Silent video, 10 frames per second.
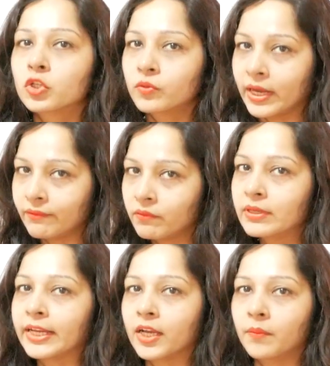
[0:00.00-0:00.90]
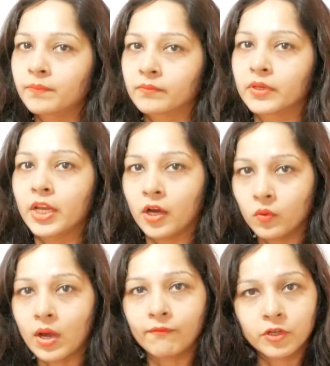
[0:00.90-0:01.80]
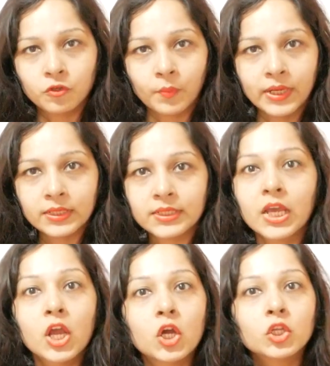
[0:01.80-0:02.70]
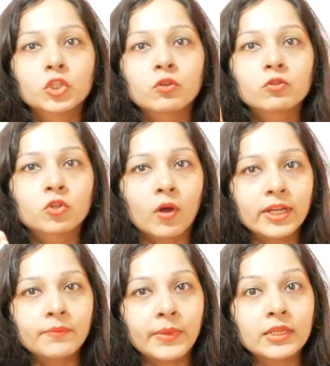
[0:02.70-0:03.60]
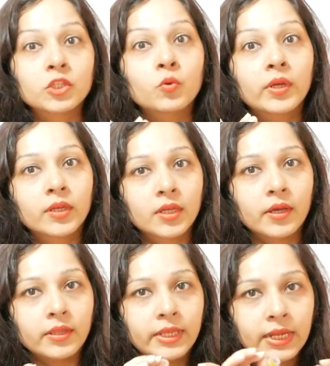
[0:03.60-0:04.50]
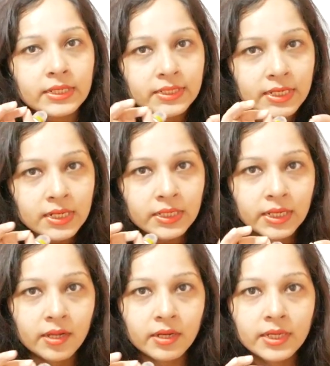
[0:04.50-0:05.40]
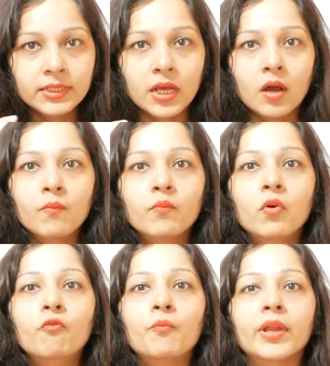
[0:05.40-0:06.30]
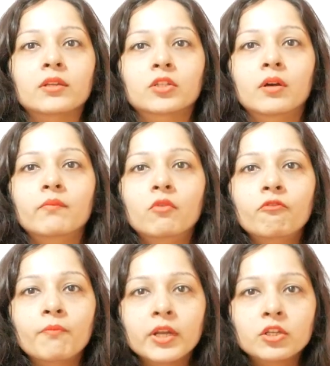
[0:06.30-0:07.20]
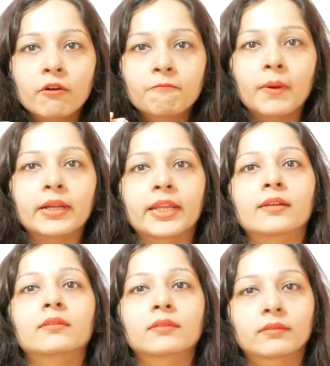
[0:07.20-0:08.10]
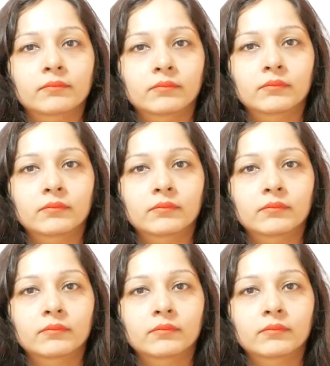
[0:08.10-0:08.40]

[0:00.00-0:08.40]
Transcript: So that we will take up now after 2 minutes. So solid means there is a movement of particles.